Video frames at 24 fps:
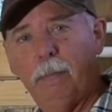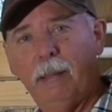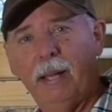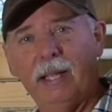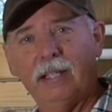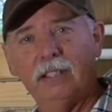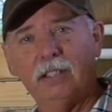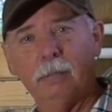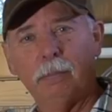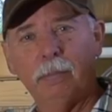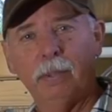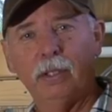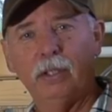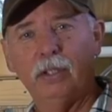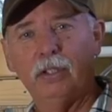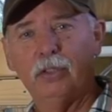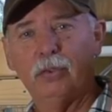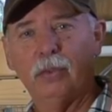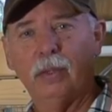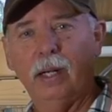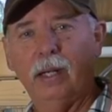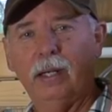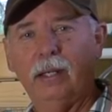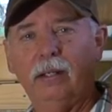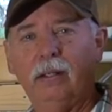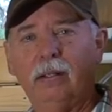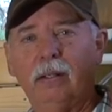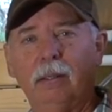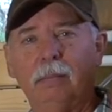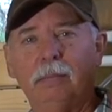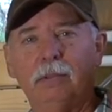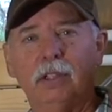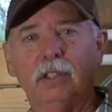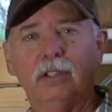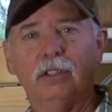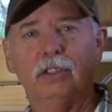batch of birds right here,
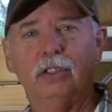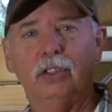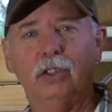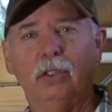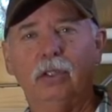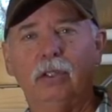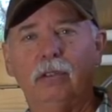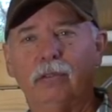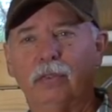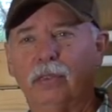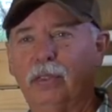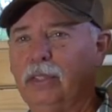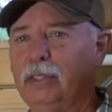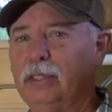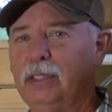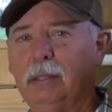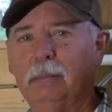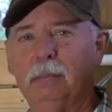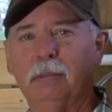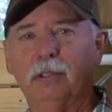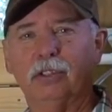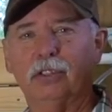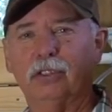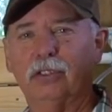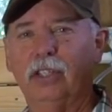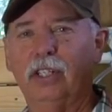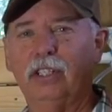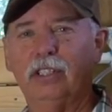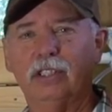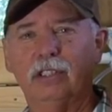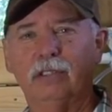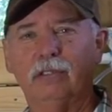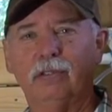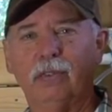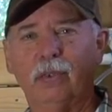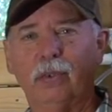I'm just doing for a
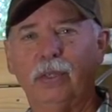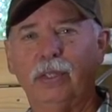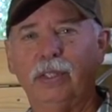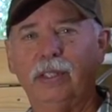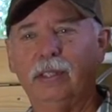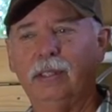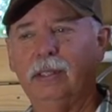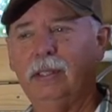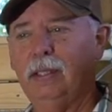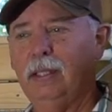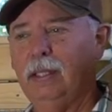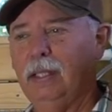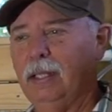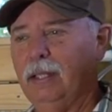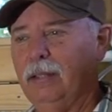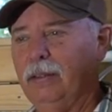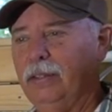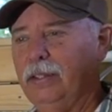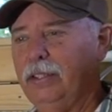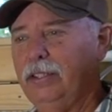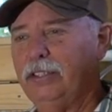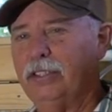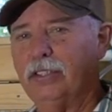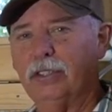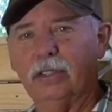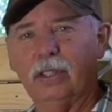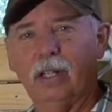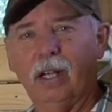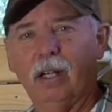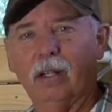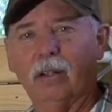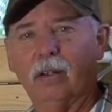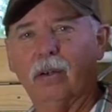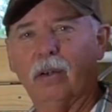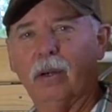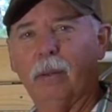demonstration for you. These are
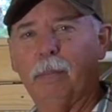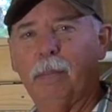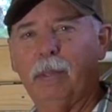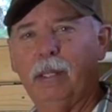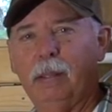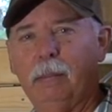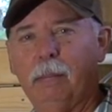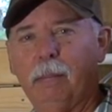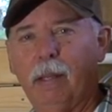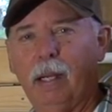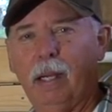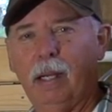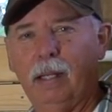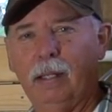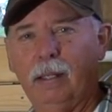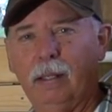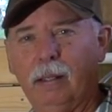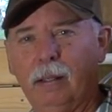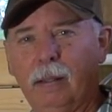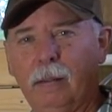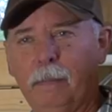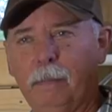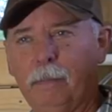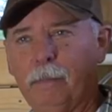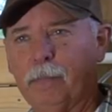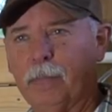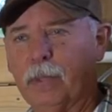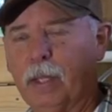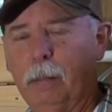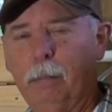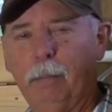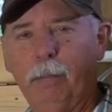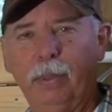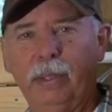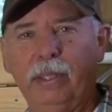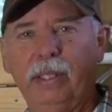not going to be my um,
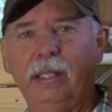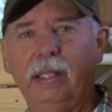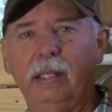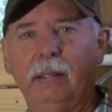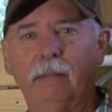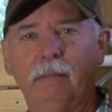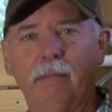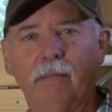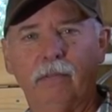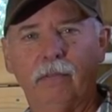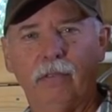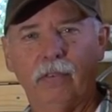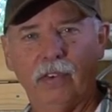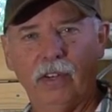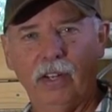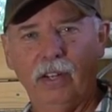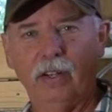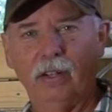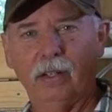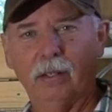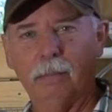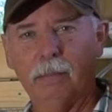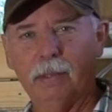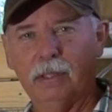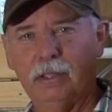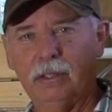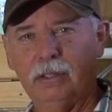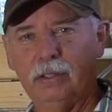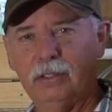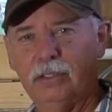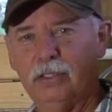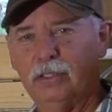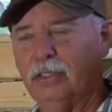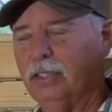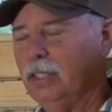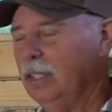breeding flock
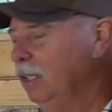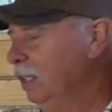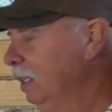birds.